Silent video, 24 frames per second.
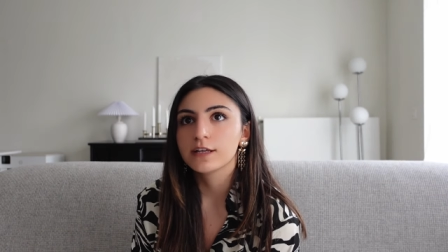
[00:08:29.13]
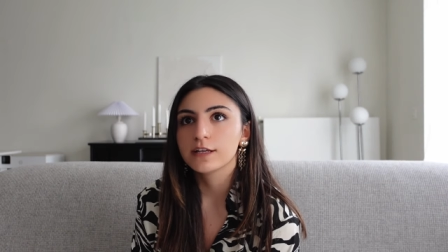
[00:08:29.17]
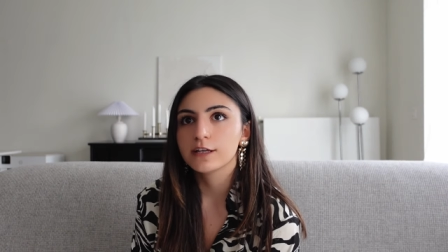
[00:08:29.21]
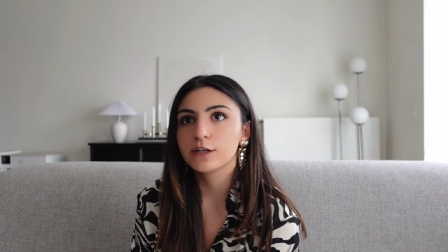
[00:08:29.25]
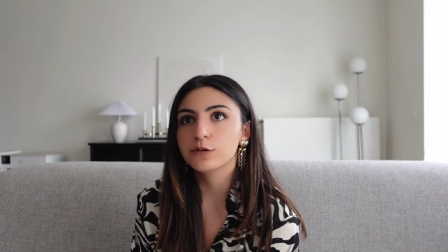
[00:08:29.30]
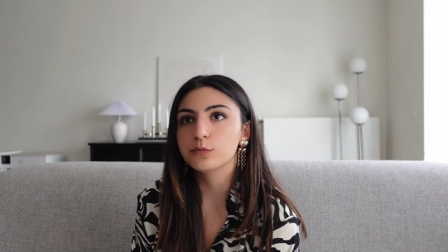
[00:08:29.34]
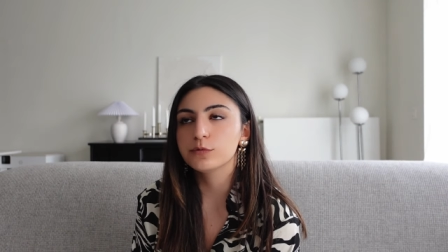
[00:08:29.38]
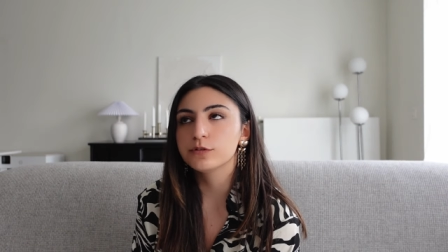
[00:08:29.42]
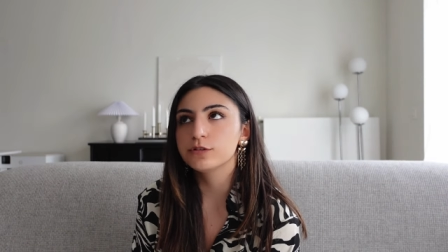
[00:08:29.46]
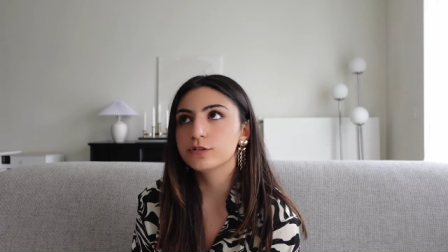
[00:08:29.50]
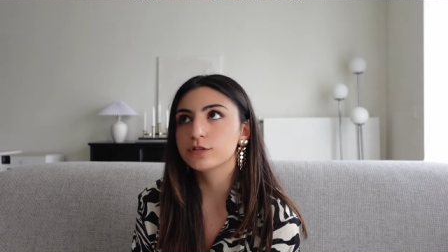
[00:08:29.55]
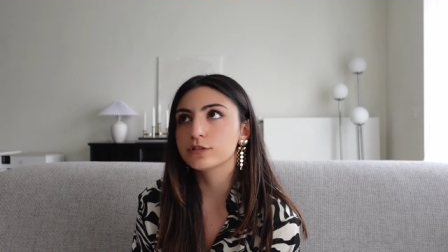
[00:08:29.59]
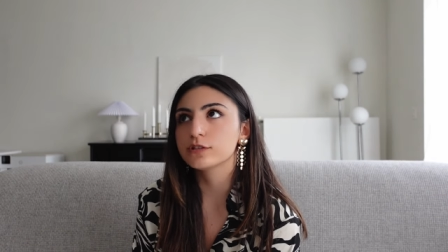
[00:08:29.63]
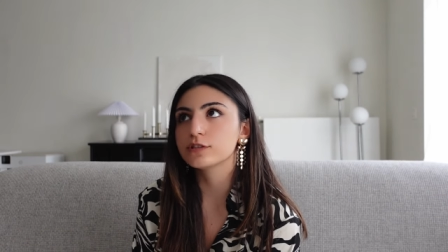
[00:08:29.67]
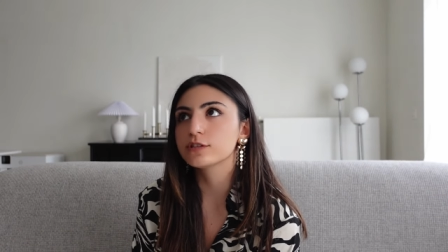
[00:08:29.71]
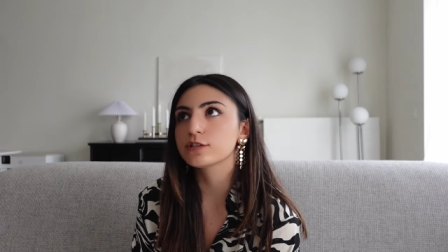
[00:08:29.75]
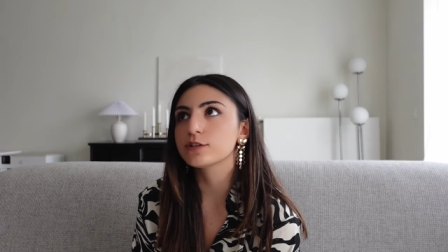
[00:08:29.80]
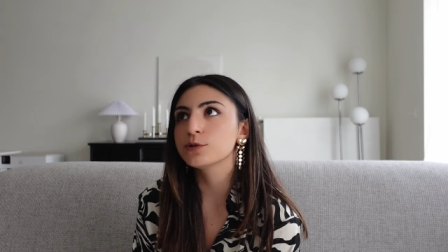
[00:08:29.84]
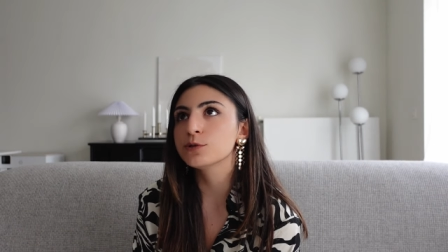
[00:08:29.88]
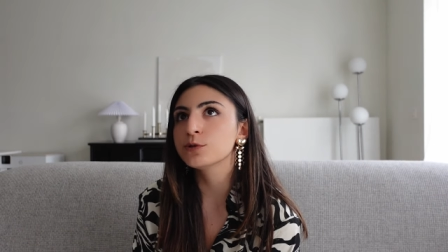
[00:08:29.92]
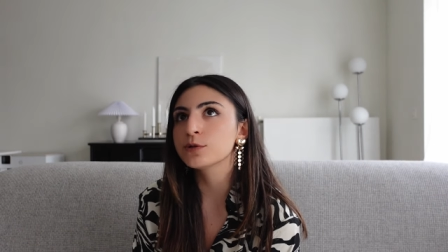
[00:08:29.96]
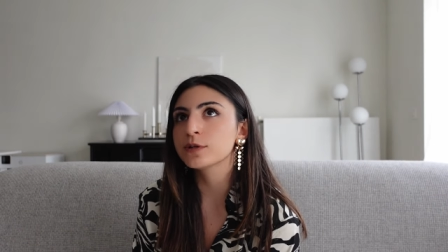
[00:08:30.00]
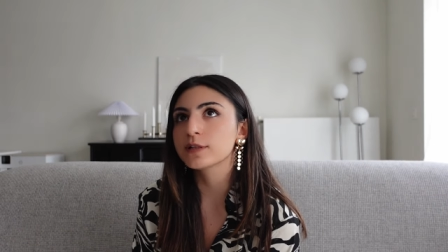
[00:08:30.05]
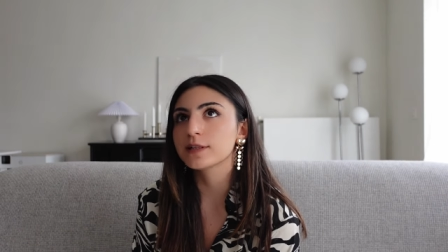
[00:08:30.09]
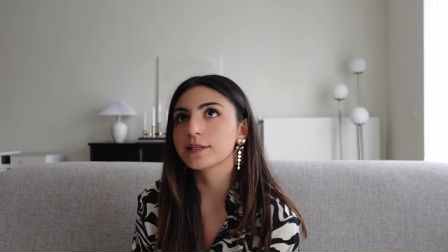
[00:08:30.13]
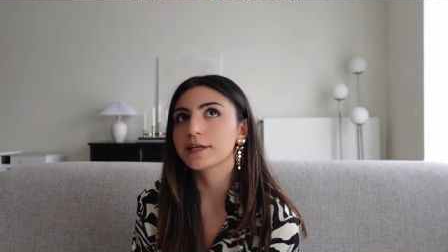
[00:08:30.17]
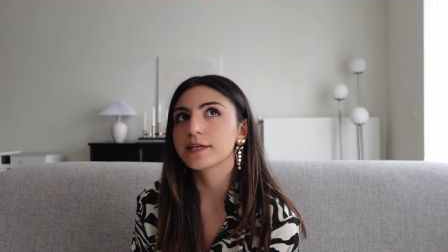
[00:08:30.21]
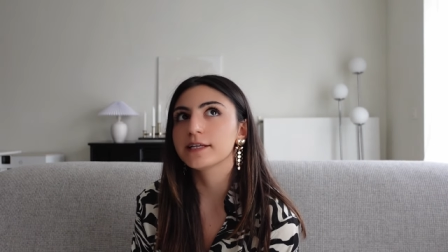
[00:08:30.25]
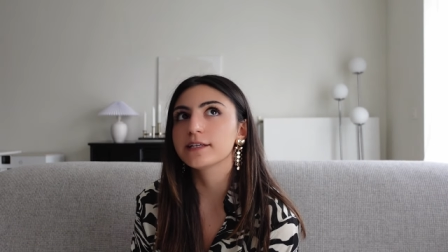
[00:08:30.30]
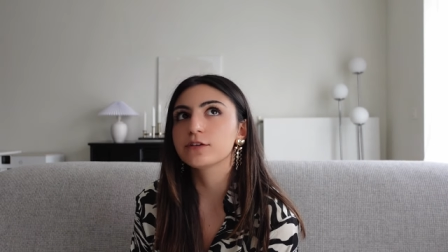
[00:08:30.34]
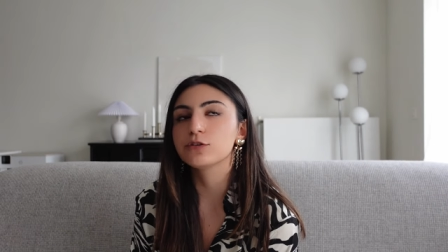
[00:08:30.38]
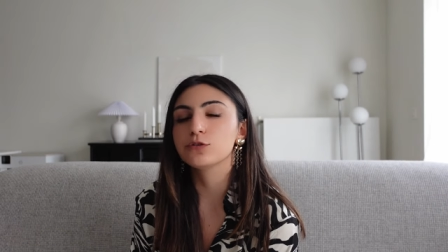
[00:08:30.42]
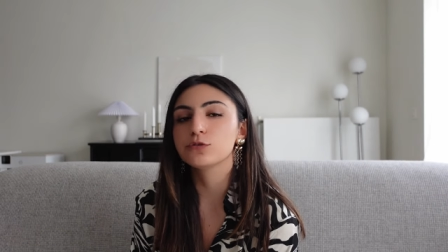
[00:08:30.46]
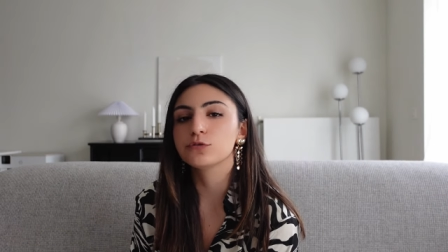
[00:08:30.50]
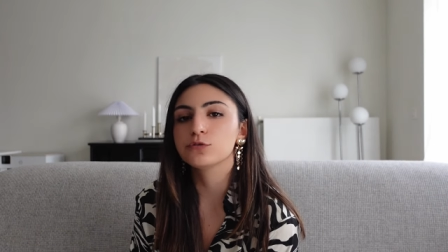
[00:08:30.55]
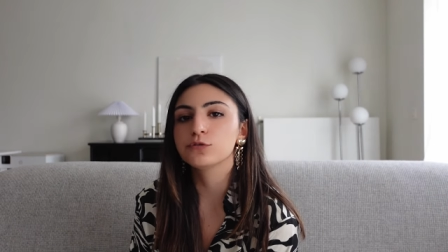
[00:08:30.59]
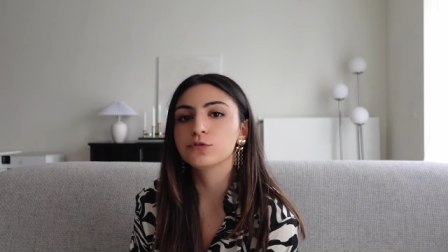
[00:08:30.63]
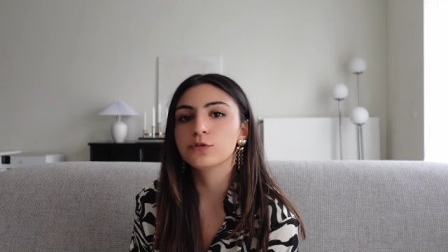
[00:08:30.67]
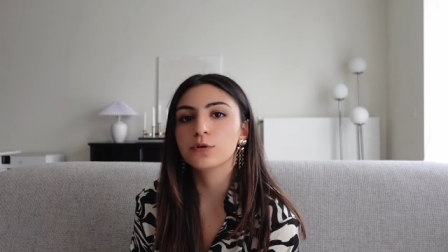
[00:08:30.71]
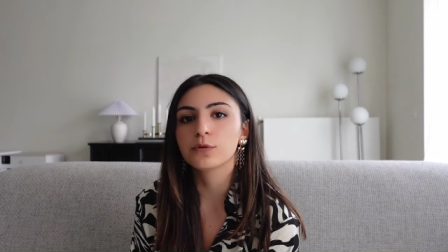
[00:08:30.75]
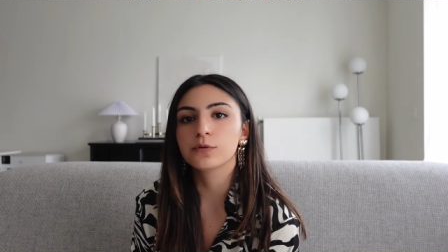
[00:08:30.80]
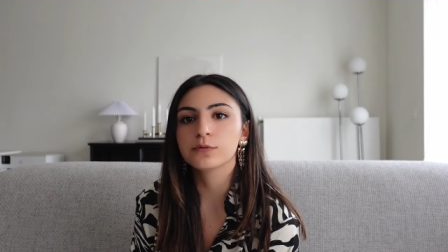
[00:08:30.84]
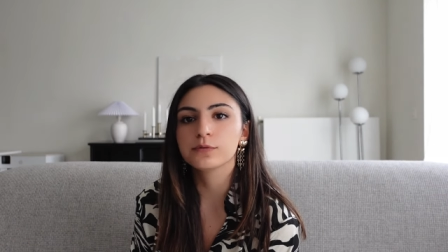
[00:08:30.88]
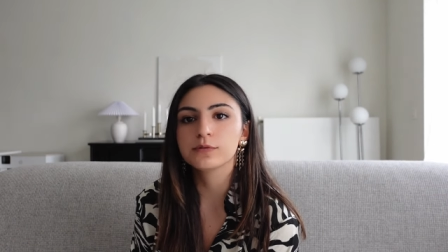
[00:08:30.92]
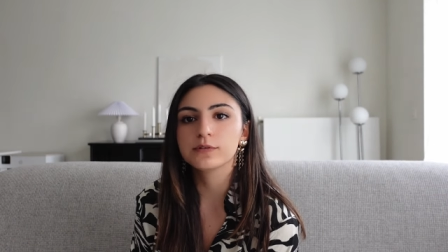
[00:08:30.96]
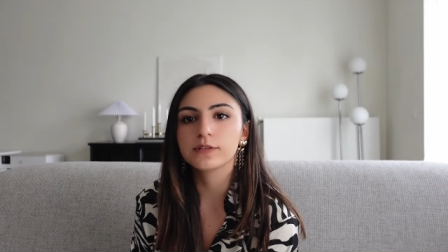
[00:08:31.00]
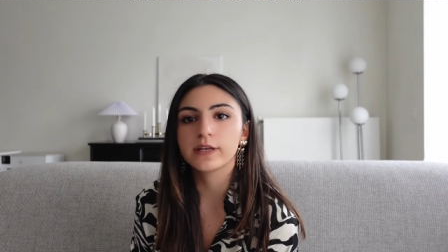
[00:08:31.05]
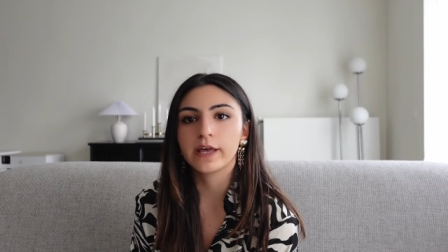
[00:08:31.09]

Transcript: it would just look like you don't